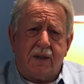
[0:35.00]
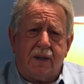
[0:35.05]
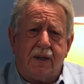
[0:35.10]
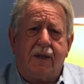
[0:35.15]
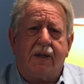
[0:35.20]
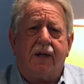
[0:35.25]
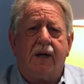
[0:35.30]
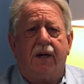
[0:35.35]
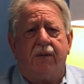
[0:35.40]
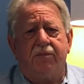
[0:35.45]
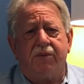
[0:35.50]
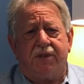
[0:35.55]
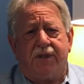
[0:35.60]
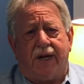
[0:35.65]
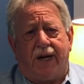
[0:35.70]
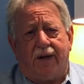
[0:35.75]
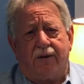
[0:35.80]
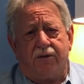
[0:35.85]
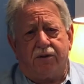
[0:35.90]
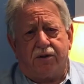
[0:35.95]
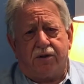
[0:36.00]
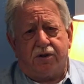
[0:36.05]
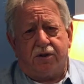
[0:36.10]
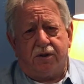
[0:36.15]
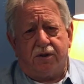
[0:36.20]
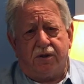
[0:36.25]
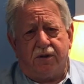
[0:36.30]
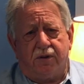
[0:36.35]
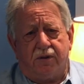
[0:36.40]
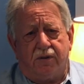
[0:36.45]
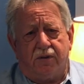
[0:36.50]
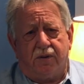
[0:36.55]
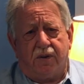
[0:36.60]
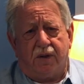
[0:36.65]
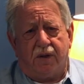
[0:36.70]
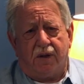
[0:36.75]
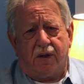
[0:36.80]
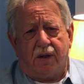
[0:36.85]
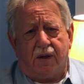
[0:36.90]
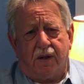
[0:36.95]
It comes down
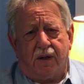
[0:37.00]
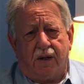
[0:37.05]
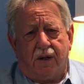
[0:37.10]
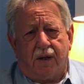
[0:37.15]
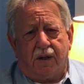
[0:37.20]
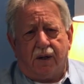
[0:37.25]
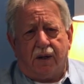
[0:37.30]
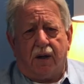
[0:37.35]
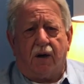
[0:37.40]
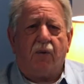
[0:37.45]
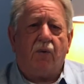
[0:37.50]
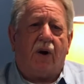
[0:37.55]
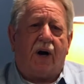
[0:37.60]
to a